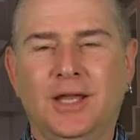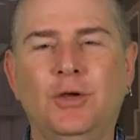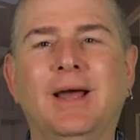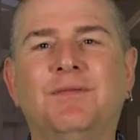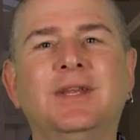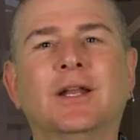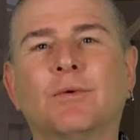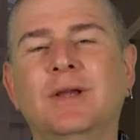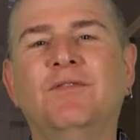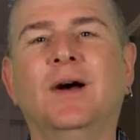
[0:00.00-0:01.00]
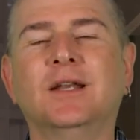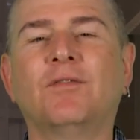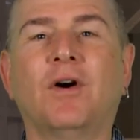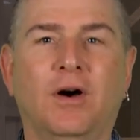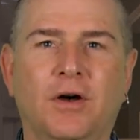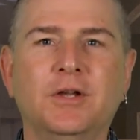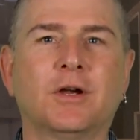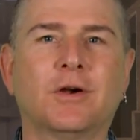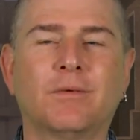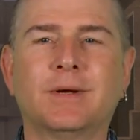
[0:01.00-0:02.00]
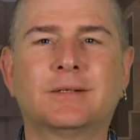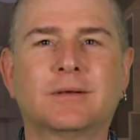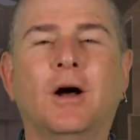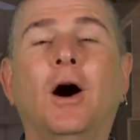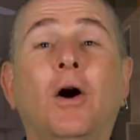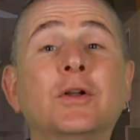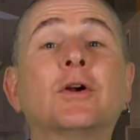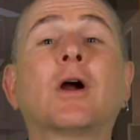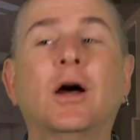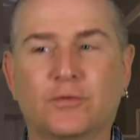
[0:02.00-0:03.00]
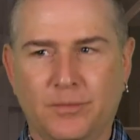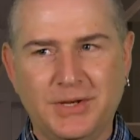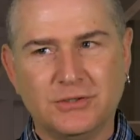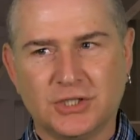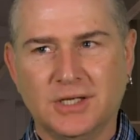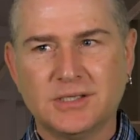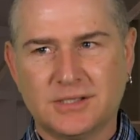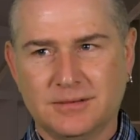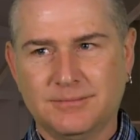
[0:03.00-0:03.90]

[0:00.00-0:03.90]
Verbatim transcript: You have to get a refund of all your, all your contributions.